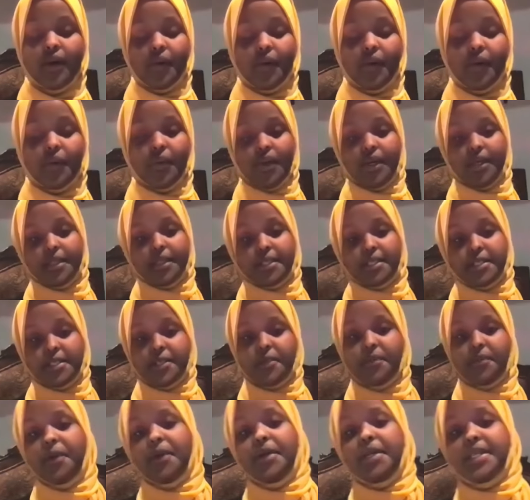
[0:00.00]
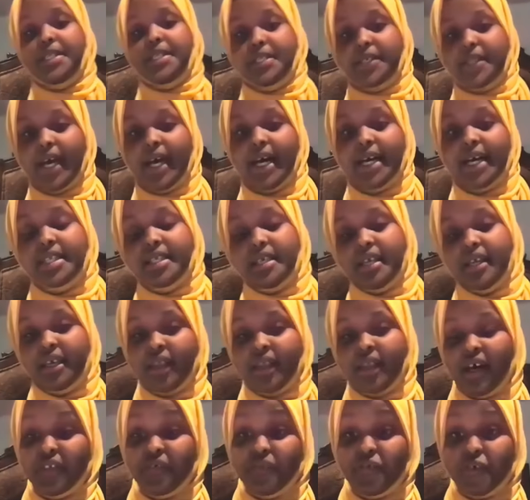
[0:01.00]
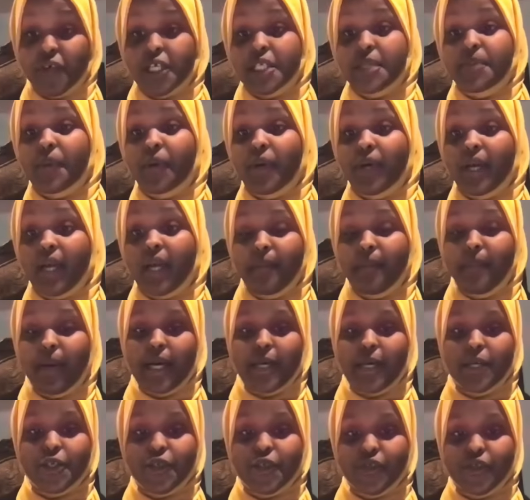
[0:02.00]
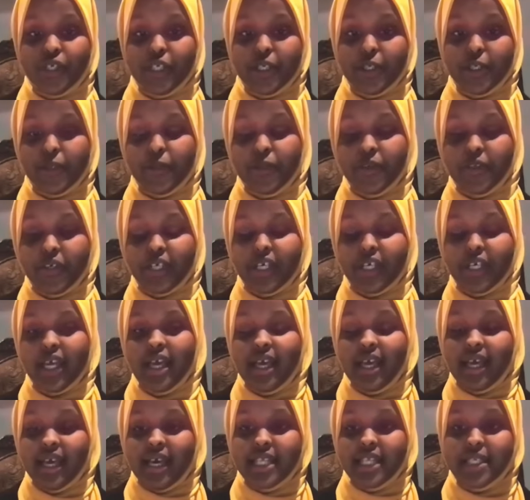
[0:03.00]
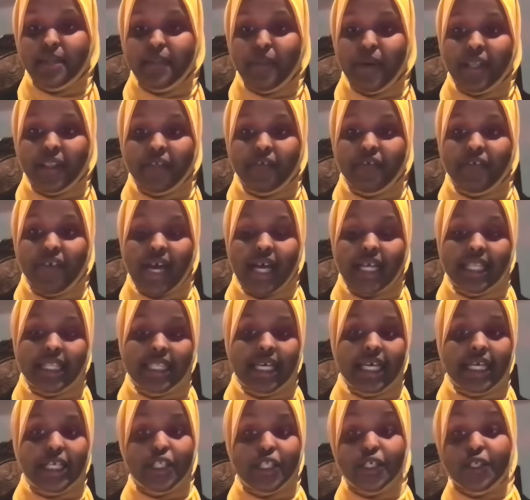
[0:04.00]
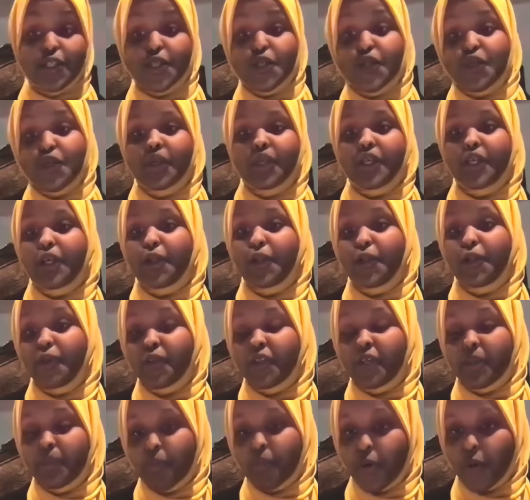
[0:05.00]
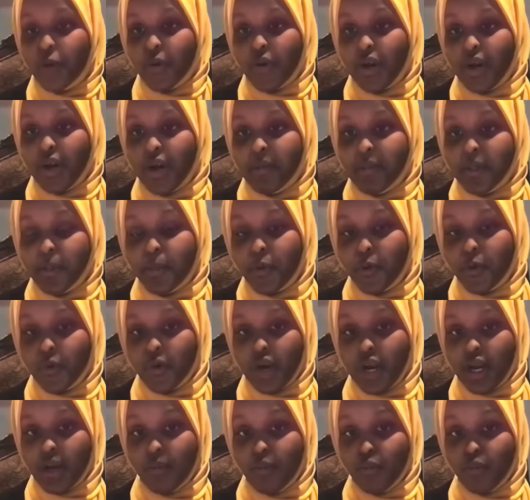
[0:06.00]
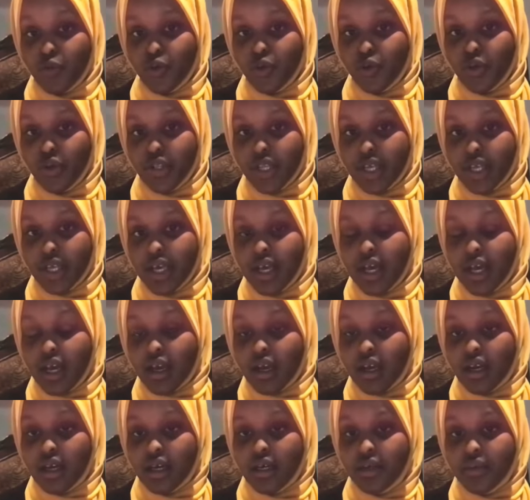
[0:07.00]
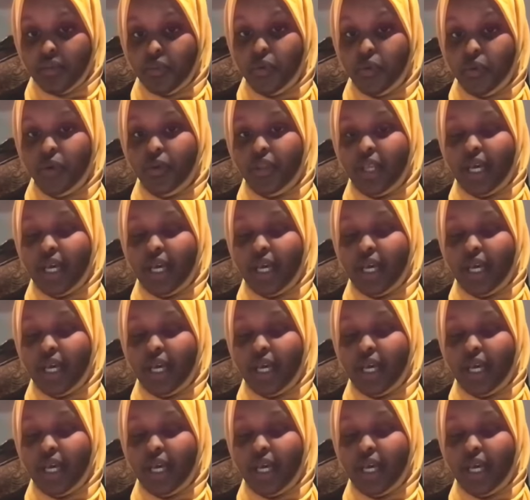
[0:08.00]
Well, two points to that. And on the first point about Trinity Lutheran, it's about the fact that the Trinity Lutheran program, the program ruled ruled